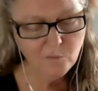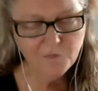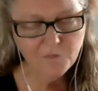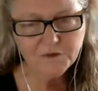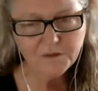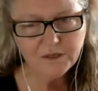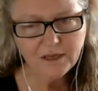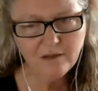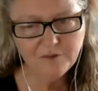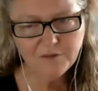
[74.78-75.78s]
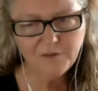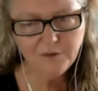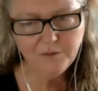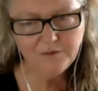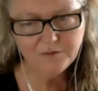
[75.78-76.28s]
So they cover the
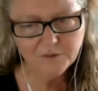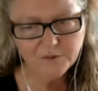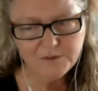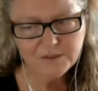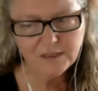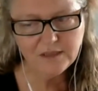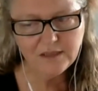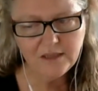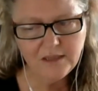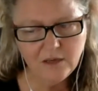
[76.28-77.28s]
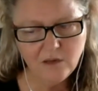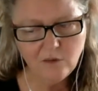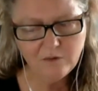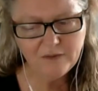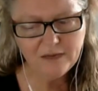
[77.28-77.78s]
theory first, then they go
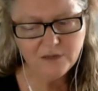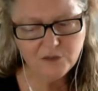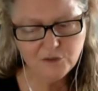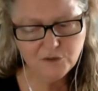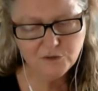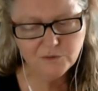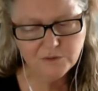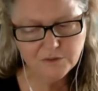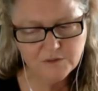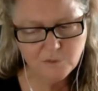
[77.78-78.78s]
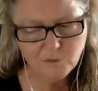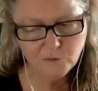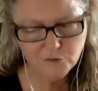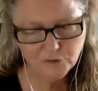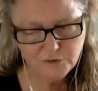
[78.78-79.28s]
off and do the small
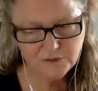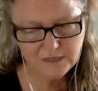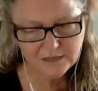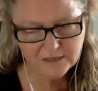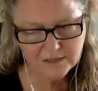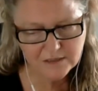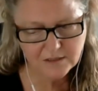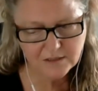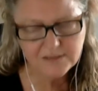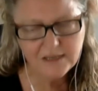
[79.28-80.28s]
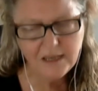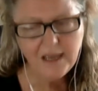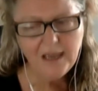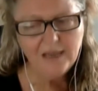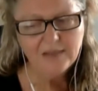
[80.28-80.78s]
shoot, the exercise.
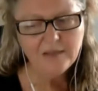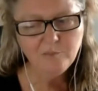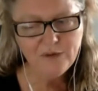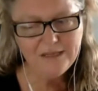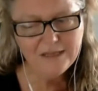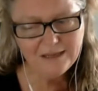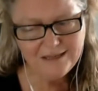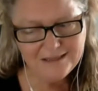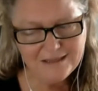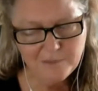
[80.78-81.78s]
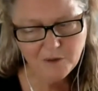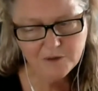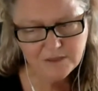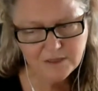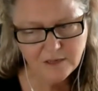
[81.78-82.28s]
They bring that in, they
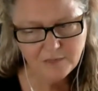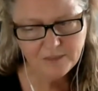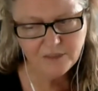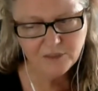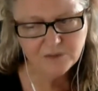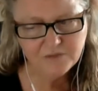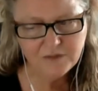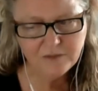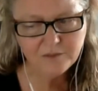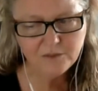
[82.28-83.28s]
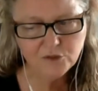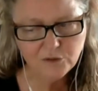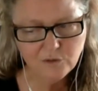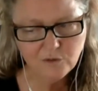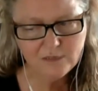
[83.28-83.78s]
post it up into a development
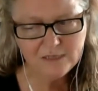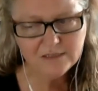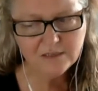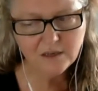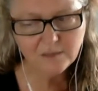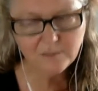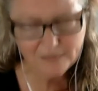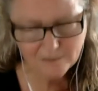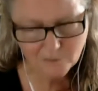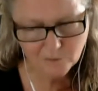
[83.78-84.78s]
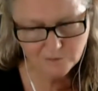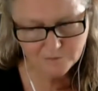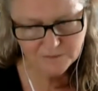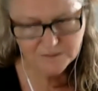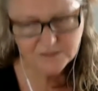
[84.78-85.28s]
journal inside Blackboard,
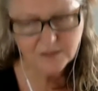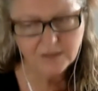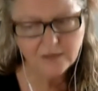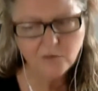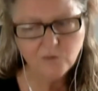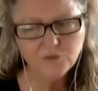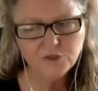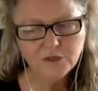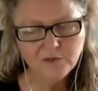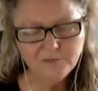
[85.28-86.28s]
inside their course shell.